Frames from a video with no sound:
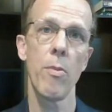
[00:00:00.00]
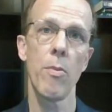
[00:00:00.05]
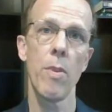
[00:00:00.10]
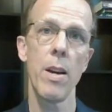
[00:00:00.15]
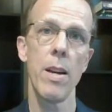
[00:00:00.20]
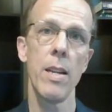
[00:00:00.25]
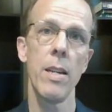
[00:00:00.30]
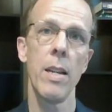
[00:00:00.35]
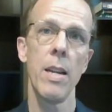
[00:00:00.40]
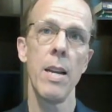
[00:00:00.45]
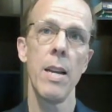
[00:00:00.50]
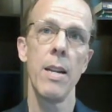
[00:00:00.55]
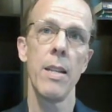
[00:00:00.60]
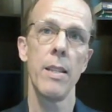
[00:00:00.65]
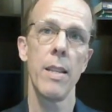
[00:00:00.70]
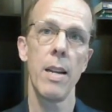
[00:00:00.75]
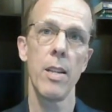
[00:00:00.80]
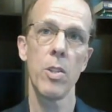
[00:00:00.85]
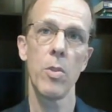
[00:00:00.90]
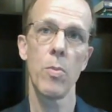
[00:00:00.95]
right.
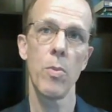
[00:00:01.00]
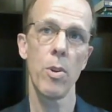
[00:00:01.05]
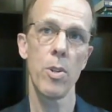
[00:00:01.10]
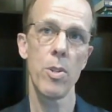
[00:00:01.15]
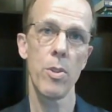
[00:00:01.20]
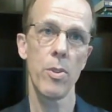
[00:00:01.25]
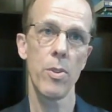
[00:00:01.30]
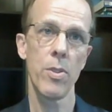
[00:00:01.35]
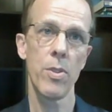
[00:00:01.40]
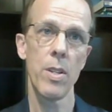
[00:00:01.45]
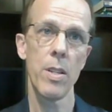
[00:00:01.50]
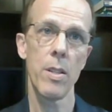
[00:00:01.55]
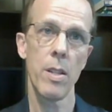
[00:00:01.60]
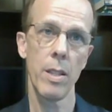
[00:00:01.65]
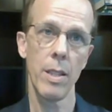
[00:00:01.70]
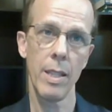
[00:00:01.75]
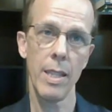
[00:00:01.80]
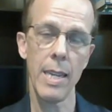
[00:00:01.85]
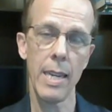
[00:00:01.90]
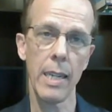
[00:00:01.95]
That's where you'll see the
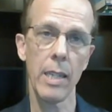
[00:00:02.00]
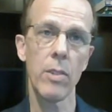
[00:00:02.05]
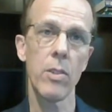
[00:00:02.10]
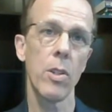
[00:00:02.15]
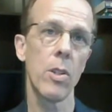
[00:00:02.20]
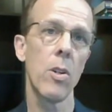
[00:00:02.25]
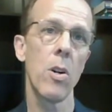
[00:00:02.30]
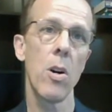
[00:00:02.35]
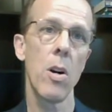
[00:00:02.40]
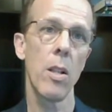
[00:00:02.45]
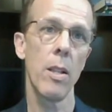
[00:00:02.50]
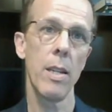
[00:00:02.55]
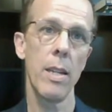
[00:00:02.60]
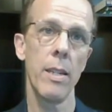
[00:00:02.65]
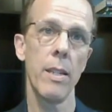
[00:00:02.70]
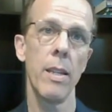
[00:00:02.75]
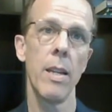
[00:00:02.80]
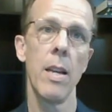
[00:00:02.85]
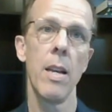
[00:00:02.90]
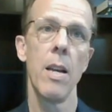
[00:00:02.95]
link to call
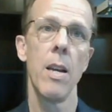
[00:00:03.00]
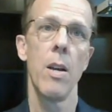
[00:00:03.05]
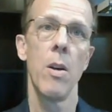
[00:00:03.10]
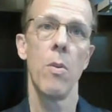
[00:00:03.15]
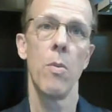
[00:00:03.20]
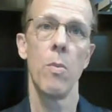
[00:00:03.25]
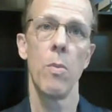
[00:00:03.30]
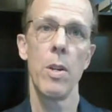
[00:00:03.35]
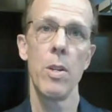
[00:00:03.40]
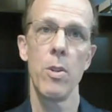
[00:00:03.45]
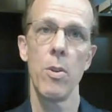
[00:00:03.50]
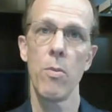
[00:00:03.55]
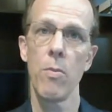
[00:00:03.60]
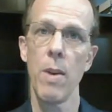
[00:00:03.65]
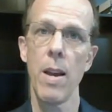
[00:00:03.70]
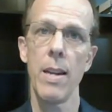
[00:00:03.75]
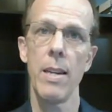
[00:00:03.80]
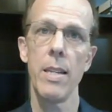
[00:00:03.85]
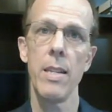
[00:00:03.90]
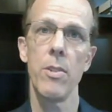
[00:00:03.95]
in. When you're
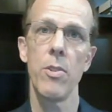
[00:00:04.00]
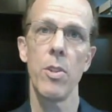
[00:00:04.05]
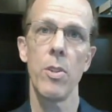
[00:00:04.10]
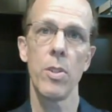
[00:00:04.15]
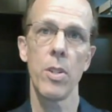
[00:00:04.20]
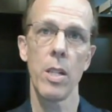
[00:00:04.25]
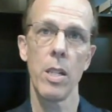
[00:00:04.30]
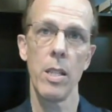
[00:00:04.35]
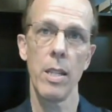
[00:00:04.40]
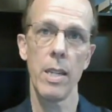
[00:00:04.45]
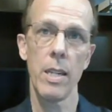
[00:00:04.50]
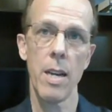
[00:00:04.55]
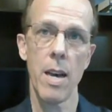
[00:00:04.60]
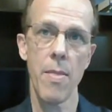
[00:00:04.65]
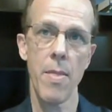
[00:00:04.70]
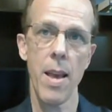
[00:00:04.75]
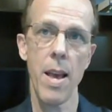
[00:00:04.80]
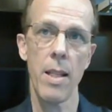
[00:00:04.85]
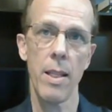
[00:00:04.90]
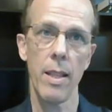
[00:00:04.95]
ready, just click
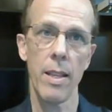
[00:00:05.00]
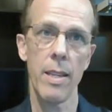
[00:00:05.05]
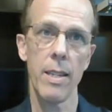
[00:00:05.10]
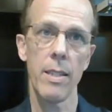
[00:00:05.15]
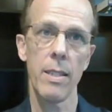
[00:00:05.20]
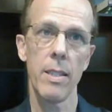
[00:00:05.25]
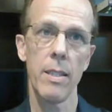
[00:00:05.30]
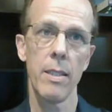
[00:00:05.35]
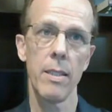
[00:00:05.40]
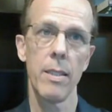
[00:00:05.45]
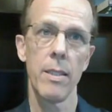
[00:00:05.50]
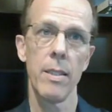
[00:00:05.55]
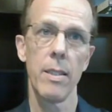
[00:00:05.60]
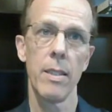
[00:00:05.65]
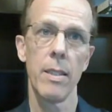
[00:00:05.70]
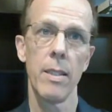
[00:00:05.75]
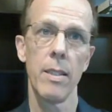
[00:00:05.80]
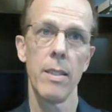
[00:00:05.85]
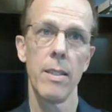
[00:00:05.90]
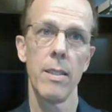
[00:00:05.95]
on that link
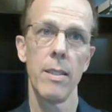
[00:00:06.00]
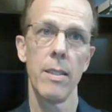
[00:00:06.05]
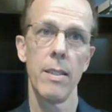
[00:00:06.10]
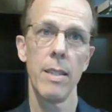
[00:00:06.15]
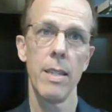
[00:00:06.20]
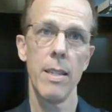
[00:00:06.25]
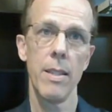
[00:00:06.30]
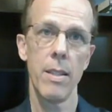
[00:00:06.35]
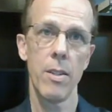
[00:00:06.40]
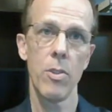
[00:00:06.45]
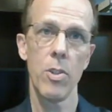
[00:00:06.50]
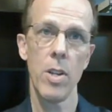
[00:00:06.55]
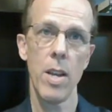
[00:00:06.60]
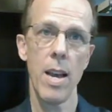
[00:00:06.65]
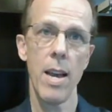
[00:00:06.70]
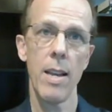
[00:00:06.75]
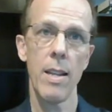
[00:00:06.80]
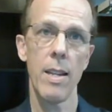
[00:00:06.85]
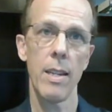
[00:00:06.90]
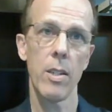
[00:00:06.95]
in the
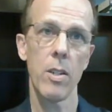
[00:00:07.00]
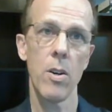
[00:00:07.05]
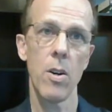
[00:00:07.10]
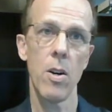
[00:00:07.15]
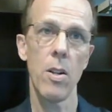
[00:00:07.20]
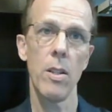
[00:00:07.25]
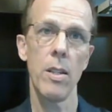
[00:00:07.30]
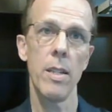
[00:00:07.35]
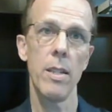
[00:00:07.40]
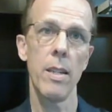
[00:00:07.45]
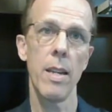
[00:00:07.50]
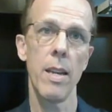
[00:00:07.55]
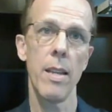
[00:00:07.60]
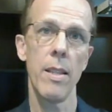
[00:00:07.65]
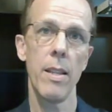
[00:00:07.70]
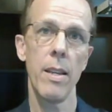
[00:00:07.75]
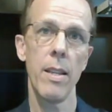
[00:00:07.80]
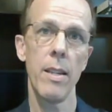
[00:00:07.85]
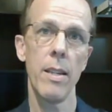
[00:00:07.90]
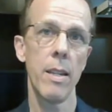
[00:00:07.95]
chat and call in, and
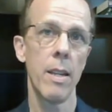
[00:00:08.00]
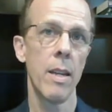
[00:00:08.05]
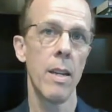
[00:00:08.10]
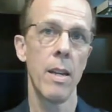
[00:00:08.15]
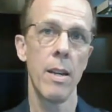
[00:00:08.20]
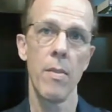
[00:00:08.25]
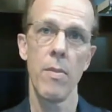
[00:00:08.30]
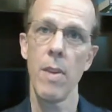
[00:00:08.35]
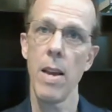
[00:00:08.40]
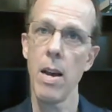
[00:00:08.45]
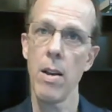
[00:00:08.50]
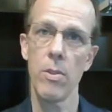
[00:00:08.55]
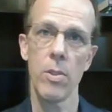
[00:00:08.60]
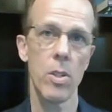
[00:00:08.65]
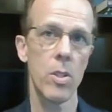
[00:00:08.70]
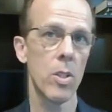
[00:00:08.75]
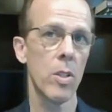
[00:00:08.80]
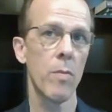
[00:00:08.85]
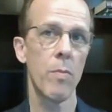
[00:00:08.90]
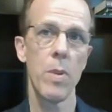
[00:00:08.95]
then
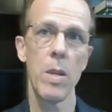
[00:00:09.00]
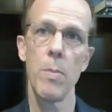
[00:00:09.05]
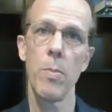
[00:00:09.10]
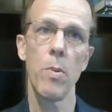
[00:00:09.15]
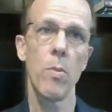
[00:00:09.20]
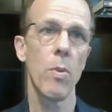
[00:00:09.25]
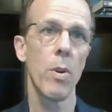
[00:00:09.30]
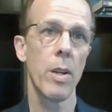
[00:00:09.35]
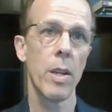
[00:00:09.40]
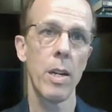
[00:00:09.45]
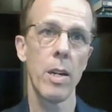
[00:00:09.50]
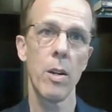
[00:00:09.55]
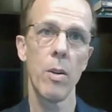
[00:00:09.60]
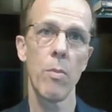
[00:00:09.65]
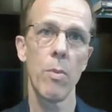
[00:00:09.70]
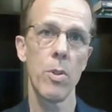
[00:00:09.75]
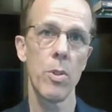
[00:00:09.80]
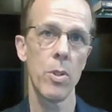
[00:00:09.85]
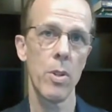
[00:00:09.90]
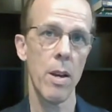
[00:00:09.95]
thousands of people will hear
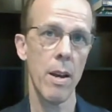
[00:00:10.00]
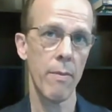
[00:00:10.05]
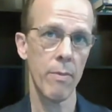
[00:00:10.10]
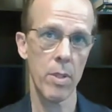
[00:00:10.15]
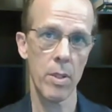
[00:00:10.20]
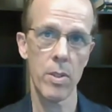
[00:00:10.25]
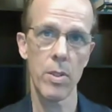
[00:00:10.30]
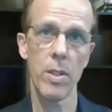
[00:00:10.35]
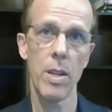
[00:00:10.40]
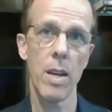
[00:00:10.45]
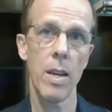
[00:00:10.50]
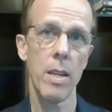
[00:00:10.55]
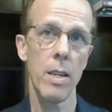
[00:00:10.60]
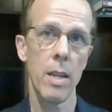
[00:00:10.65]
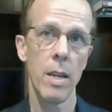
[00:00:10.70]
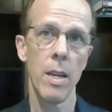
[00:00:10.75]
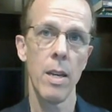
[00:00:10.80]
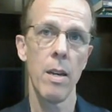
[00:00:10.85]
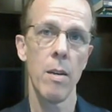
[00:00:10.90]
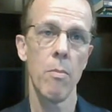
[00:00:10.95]
what you have to say,
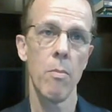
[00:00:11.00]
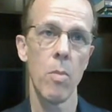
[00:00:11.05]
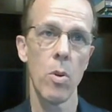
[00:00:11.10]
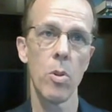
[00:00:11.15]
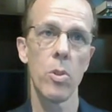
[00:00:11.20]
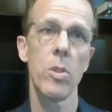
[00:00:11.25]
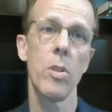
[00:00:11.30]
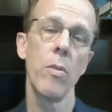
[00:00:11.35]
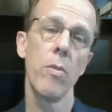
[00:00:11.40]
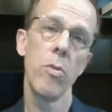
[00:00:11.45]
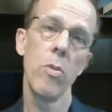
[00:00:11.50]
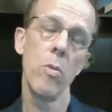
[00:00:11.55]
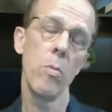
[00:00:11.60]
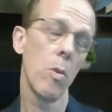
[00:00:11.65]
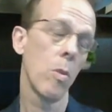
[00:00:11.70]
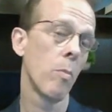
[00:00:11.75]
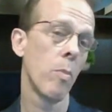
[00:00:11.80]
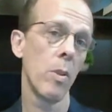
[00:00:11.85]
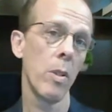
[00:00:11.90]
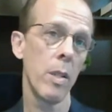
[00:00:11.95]
most of whom
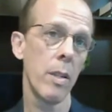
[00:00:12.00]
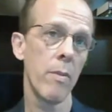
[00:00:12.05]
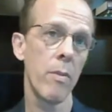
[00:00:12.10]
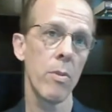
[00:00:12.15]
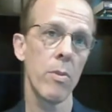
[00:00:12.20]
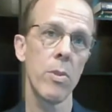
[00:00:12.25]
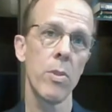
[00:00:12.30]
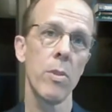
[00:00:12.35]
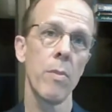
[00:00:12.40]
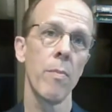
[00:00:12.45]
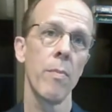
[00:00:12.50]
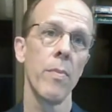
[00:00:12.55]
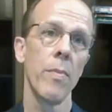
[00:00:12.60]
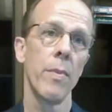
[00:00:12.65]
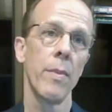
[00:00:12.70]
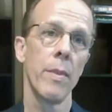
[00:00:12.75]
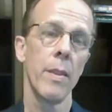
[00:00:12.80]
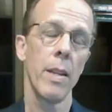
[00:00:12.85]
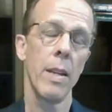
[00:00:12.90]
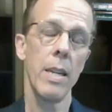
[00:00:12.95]
are believers.
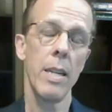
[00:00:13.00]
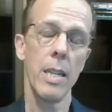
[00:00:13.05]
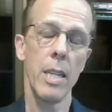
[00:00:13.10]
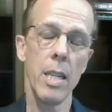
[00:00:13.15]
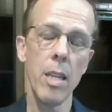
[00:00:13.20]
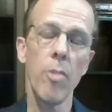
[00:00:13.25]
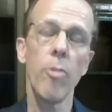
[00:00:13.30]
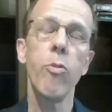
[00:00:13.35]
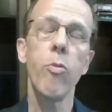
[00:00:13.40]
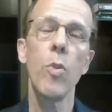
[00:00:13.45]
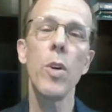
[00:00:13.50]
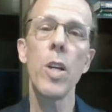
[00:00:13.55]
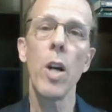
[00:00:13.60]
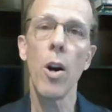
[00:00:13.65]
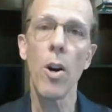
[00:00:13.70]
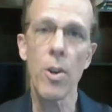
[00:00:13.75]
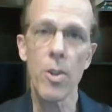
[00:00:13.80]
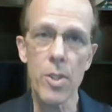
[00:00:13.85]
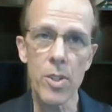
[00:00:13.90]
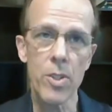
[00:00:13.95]
And if we
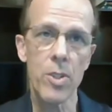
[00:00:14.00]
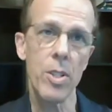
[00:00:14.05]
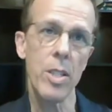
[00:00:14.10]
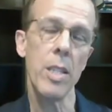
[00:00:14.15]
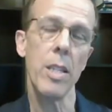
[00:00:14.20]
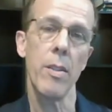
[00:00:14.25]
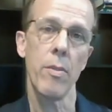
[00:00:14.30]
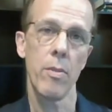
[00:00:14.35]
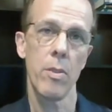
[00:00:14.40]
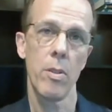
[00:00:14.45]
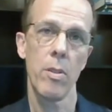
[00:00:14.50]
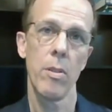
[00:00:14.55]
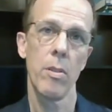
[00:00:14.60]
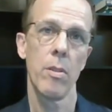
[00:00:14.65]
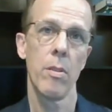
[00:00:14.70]
are deceived,